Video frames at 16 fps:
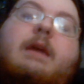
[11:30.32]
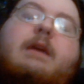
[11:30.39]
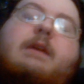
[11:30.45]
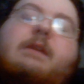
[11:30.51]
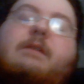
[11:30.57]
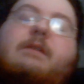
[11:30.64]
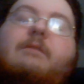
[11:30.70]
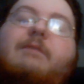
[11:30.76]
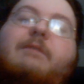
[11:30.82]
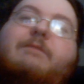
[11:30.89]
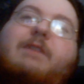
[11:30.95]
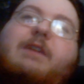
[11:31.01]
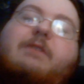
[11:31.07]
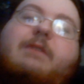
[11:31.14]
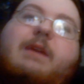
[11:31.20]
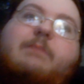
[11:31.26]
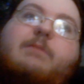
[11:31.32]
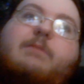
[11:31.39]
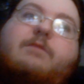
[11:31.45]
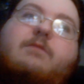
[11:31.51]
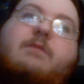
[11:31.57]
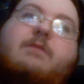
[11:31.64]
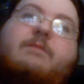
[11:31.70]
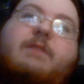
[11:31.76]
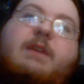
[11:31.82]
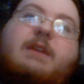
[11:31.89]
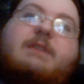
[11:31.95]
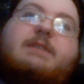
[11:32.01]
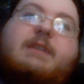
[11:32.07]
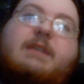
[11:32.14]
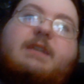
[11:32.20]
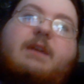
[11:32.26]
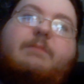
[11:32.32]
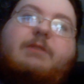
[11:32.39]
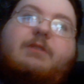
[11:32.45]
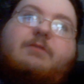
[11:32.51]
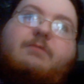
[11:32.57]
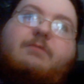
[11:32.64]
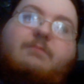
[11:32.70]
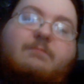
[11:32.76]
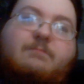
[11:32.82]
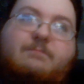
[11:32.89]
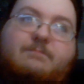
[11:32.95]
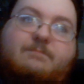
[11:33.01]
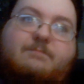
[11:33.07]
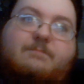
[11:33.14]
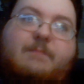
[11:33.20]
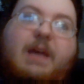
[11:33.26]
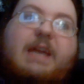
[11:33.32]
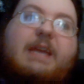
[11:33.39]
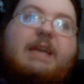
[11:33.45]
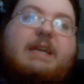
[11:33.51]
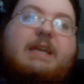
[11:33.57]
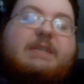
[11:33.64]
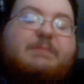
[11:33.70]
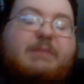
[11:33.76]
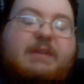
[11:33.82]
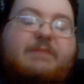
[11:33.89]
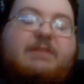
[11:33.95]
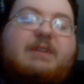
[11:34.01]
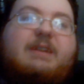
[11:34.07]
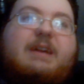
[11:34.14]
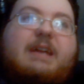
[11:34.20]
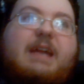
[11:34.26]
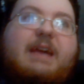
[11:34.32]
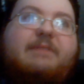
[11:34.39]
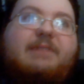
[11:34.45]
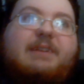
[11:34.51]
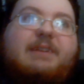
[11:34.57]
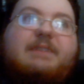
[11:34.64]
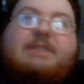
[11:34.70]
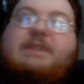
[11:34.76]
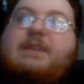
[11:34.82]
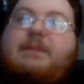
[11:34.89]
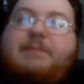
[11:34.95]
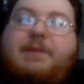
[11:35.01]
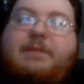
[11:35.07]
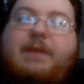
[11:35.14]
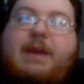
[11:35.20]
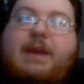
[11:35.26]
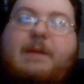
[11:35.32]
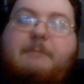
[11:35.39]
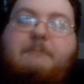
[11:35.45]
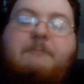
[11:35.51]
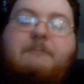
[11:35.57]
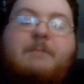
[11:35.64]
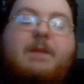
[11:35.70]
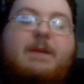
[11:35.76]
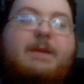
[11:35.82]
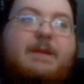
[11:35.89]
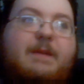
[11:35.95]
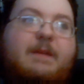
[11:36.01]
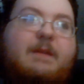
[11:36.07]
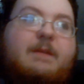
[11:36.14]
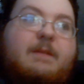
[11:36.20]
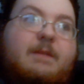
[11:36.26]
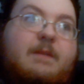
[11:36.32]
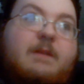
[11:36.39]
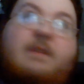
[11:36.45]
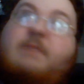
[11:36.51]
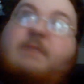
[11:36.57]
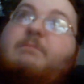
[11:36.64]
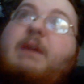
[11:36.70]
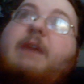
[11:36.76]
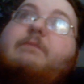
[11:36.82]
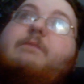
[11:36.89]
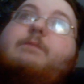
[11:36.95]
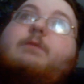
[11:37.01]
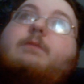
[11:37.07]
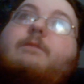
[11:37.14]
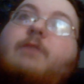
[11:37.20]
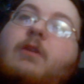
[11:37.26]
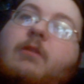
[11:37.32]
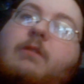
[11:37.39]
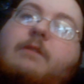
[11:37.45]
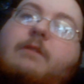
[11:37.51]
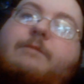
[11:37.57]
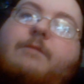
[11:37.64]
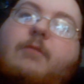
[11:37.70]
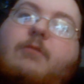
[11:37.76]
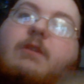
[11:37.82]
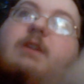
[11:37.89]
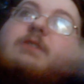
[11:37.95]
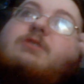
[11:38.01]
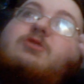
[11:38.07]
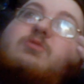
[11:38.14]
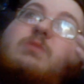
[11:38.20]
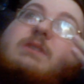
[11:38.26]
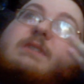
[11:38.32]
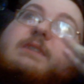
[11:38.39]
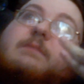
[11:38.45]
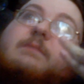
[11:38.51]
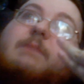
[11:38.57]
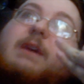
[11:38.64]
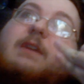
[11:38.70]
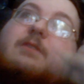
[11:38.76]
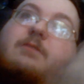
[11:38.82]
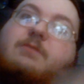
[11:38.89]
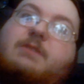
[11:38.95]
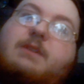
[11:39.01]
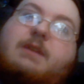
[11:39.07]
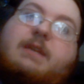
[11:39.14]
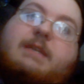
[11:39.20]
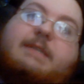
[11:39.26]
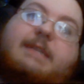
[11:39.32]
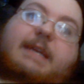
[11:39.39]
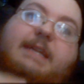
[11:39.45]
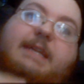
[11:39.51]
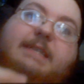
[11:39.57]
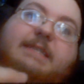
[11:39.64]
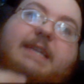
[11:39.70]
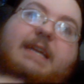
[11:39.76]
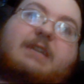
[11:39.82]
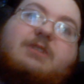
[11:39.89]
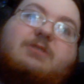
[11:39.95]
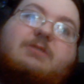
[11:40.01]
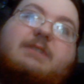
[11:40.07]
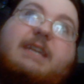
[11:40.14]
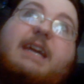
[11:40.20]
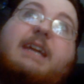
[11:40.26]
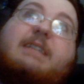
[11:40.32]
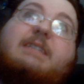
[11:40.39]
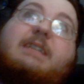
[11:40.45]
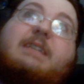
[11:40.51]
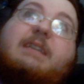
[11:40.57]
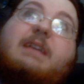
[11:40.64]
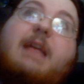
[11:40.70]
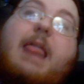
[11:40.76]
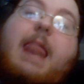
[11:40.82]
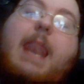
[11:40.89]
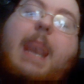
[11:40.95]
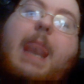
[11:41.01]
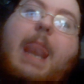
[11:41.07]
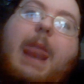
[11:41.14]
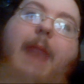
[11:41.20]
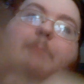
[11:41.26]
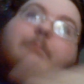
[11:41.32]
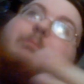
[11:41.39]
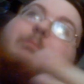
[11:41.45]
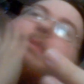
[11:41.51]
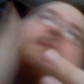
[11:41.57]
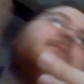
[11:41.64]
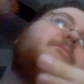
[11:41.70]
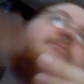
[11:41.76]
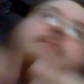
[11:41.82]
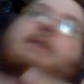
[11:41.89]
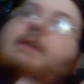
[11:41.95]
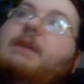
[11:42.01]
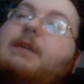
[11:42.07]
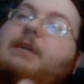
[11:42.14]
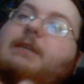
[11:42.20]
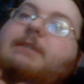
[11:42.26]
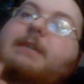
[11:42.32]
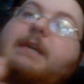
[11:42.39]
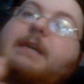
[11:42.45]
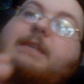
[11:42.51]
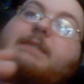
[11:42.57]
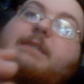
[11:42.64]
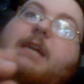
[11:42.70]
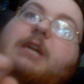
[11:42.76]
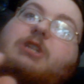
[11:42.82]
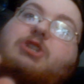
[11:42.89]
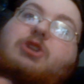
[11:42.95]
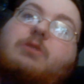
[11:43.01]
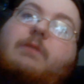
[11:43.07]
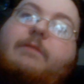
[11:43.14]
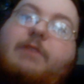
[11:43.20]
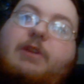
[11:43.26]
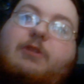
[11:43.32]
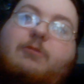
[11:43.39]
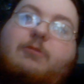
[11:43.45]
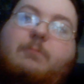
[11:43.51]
video game review of ECW. Yes, believe it or not, I have an ECW game. My review of all 4 Twisted Metals, Tekken Tag 2 Tag Team, Tekken Tag 2 review,